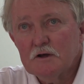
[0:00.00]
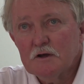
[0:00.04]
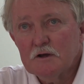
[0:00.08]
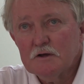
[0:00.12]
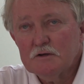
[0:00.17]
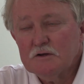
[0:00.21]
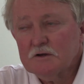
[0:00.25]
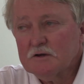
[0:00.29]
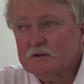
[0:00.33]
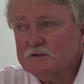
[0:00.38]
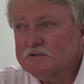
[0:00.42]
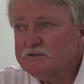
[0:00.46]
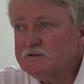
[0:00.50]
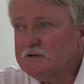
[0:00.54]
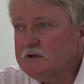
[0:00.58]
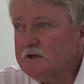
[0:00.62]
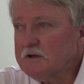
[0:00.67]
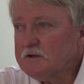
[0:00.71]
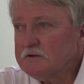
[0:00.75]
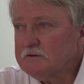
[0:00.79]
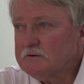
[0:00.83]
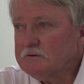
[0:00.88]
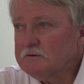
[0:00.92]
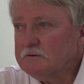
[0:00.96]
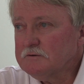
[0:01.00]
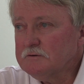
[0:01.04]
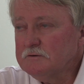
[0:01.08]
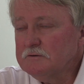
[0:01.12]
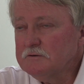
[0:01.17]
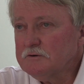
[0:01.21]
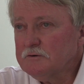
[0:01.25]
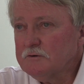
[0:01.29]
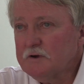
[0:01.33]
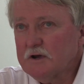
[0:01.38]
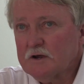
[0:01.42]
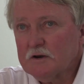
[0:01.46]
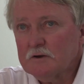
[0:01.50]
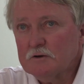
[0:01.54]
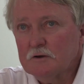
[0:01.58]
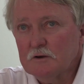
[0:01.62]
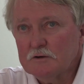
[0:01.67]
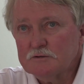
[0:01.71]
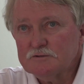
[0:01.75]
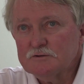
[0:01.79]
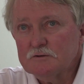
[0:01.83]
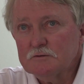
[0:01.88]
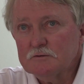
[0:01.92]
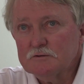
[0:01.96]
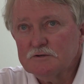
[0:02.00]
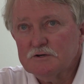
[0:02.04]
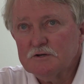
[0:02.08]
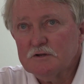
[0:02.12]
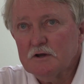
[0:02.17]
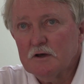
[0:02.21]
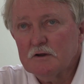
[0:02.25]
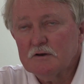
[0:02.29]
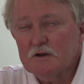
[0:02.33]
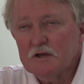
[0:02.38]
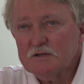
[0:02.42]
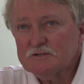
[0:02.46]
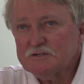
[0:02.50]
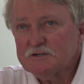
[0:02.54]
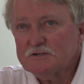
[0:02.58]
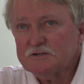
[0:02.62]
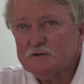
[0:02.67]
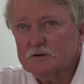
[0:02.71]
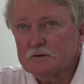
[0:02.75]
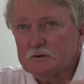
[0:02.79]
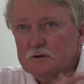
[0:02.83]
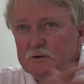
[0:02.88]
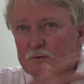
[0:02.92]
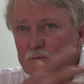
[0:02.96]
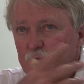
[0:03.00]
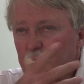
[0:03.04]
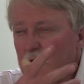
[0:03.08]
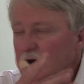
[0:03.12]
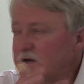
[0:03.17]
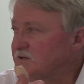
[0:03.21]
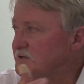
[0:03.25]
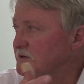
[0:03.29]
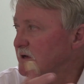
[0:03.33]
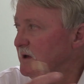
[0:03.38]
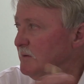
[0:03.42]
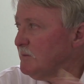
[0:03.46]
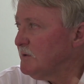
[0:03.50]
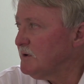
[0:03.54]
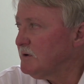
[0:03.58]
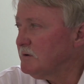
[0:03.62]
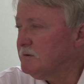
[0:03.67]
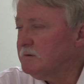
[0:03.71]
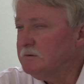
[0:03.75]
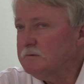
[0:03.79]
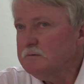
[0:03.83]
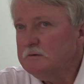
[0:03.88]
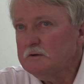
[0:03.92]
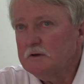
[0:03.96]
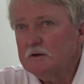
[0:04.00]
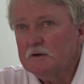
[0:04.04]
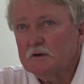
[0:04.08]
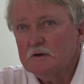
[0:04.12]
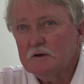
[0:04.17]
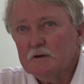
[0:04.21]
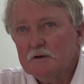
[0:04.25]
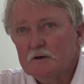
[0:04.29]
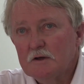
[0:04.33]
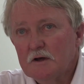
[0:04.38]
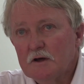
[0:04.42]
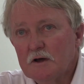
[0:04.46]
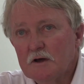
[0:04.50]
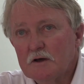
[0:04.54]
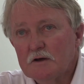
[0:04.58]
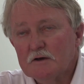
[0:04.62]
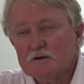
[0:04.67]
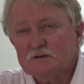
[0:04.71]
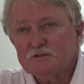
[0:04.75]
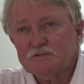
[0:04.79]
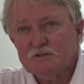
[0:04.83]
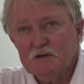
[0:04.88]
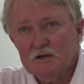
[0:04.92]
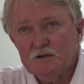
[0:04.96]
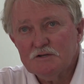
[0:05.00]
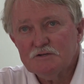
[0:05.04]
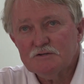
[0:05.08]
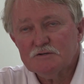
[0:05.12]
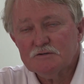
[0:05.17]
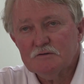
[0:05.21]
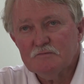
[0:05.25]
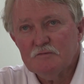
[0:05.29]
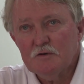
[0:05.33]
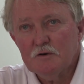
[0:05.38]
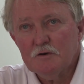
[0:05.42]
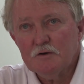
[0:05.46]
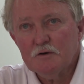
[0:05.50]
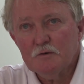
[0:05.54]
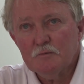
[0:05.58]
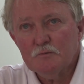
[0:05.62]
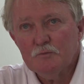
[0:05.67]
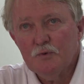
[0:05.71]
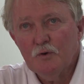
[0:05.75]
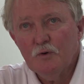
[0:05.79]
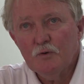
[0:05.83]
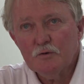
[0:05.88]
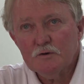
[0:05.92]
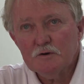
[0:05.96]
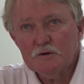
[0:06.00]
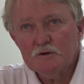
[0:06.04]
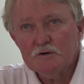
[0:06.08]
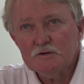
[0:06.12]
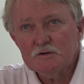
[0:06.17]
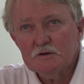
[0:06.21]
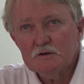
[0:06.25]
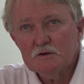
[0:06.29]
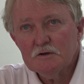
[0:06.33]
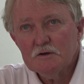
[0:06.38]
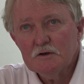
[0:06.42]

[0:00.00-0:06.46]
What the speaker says: You can select the correct nozzles, you don't necessarily waste chemical. Extensions are very important.